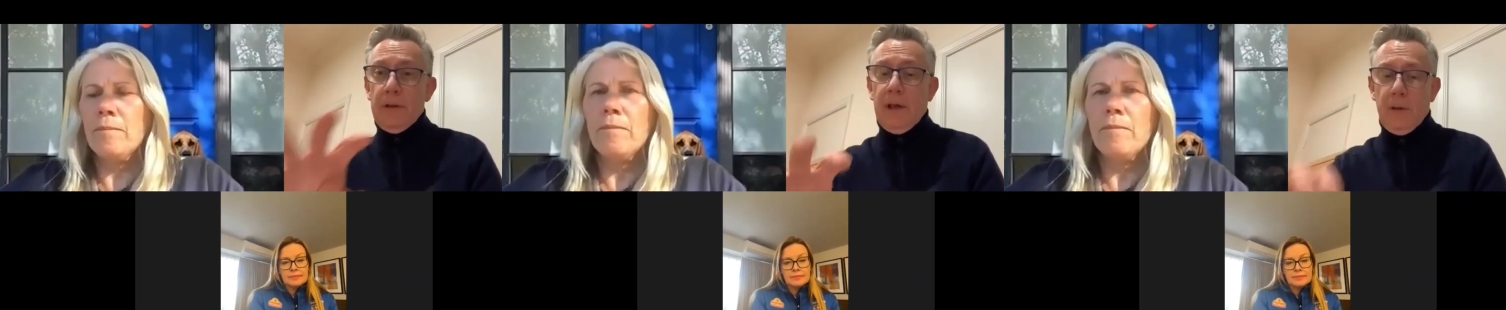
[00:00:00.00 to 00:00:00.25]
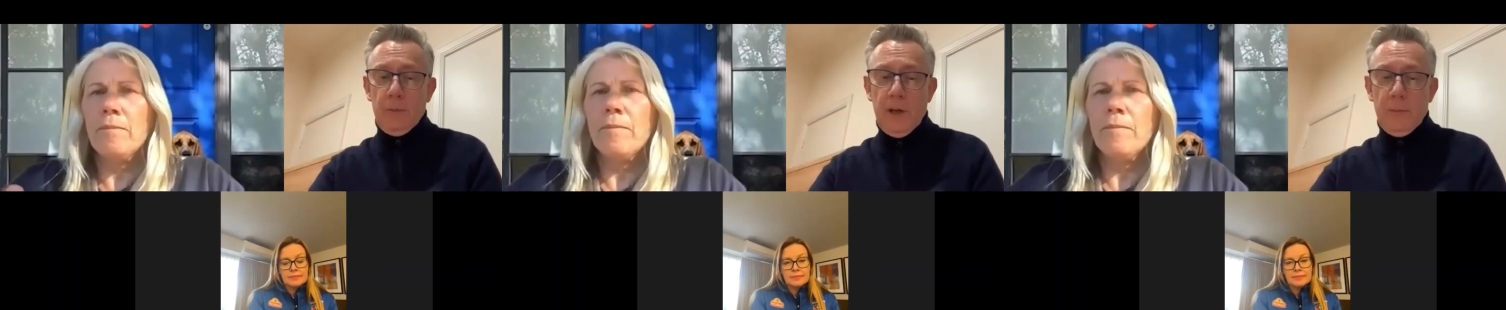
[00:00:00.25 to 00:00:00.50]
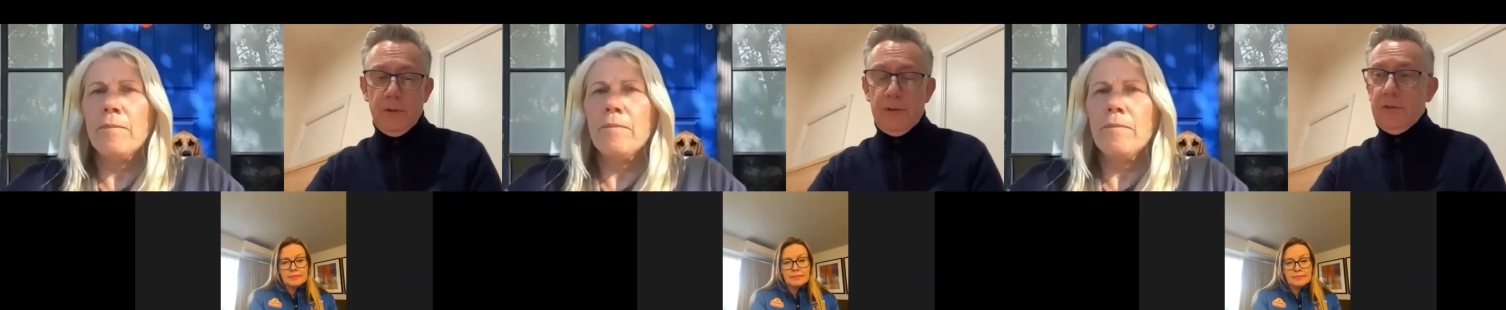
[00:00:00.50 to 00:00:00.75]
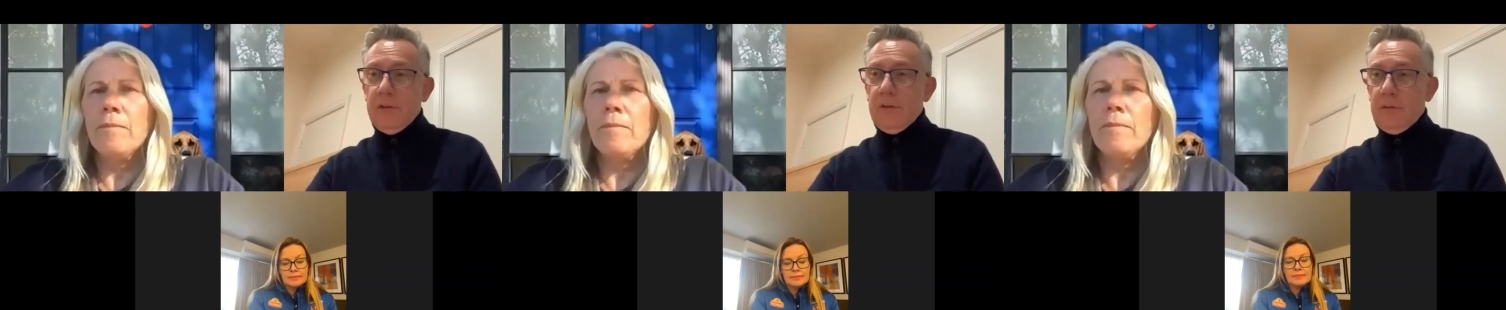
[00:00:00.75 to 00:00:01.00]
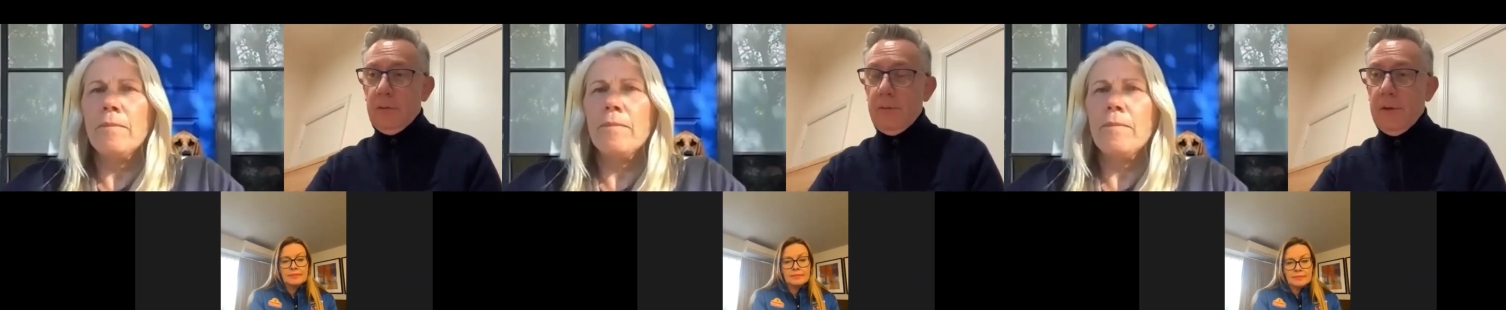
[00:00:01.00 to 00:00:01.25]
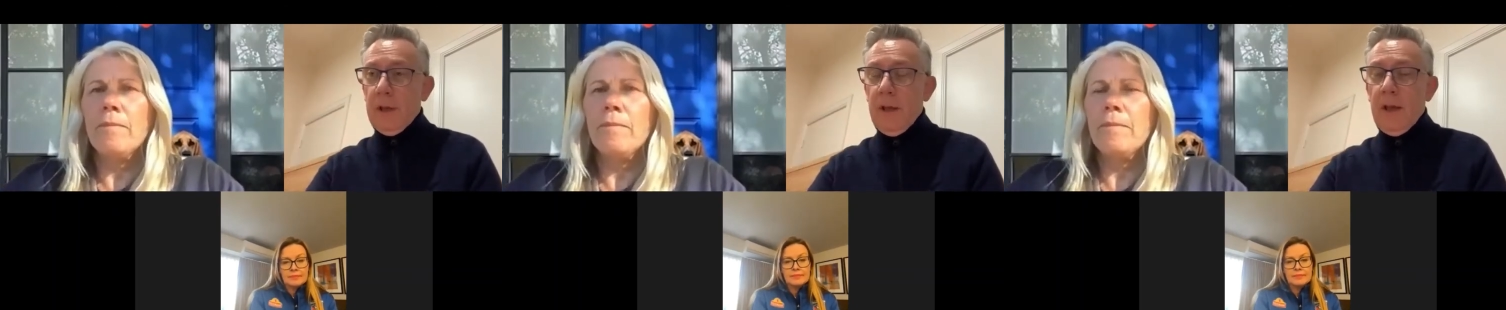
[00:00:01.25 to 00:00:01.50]
Speaker 1: in that way, which is just
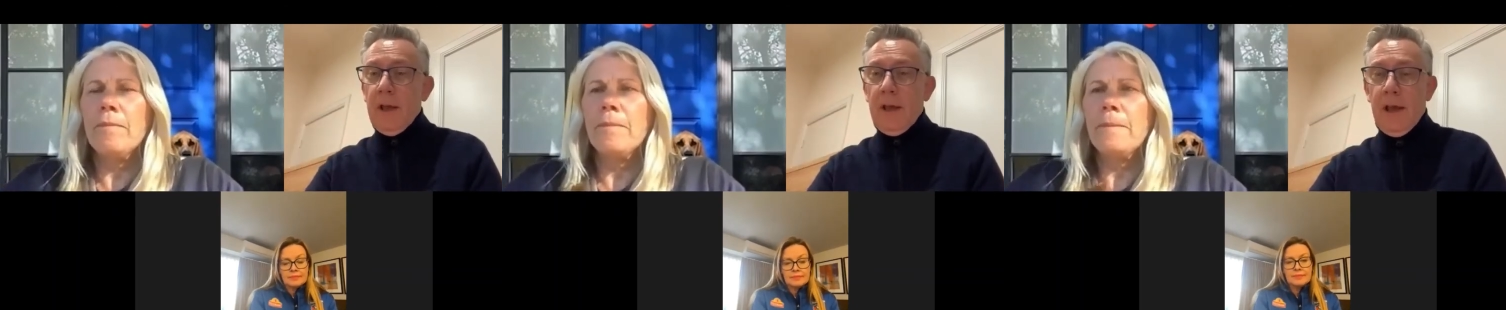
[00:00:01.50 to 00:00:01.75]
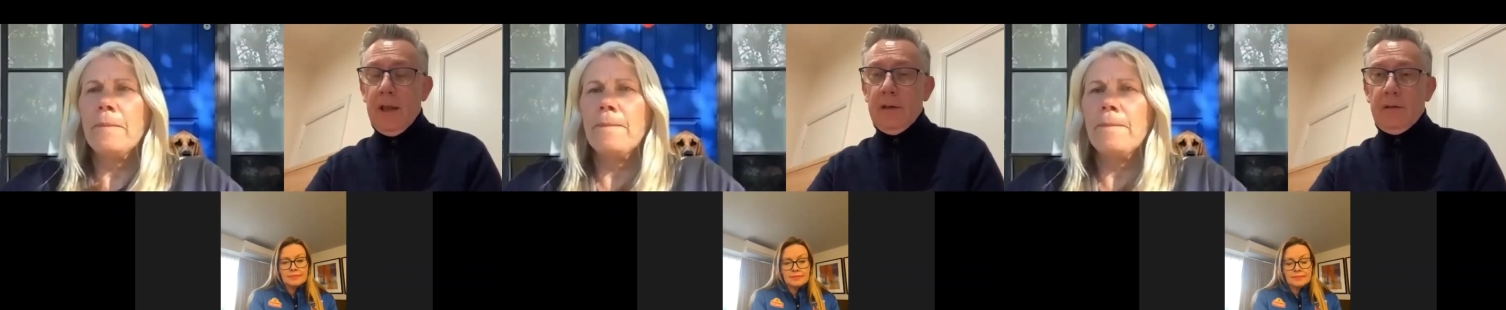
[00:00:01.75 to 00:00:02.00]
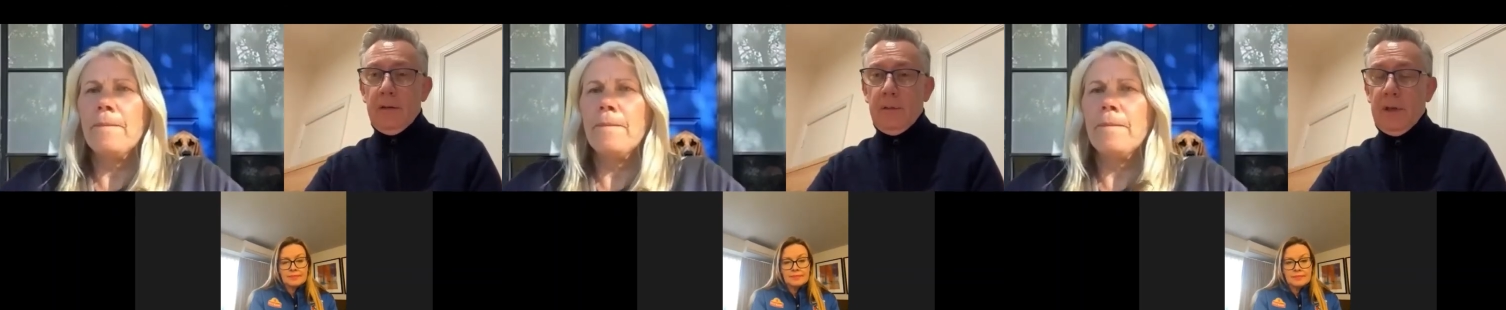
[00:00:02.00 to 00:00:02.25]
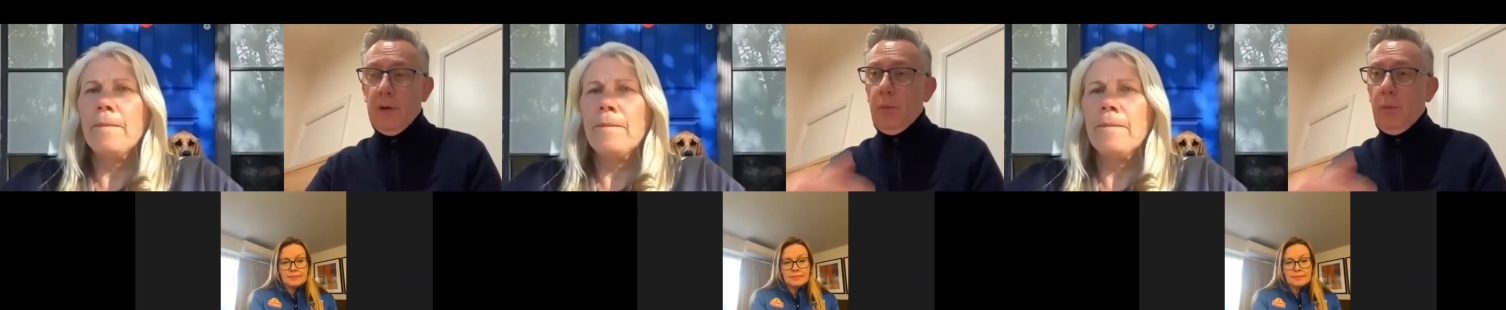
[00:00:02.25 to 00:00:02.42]
terrific. And you know,